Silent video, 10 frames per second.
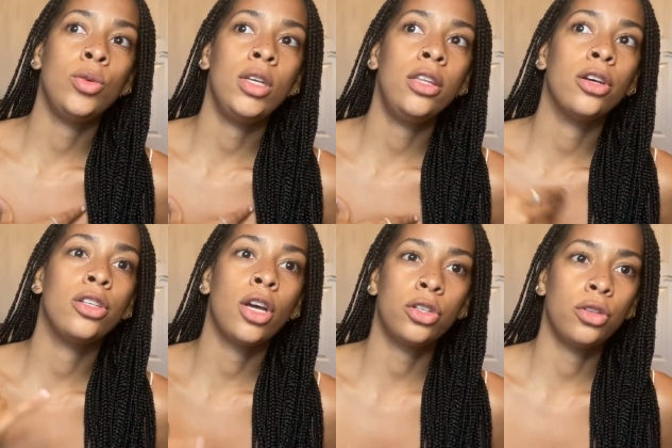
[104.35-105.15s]
to either
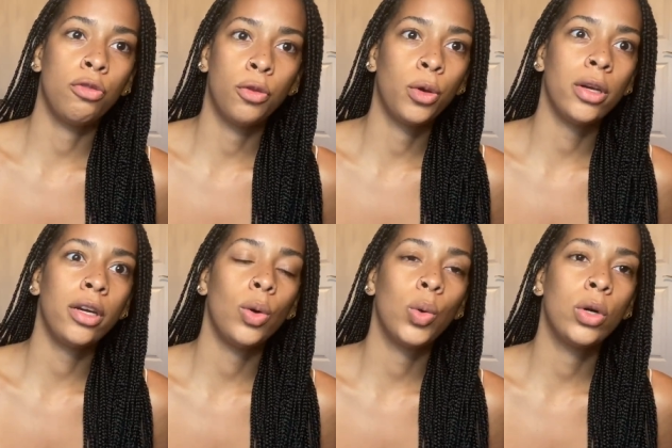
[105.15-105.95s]
touch the floor
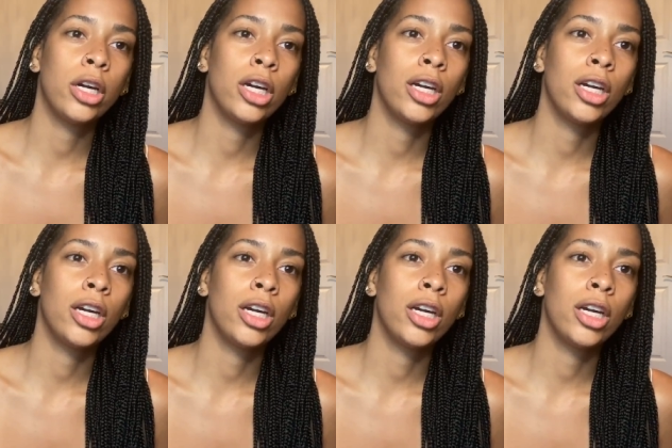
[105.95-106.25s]
or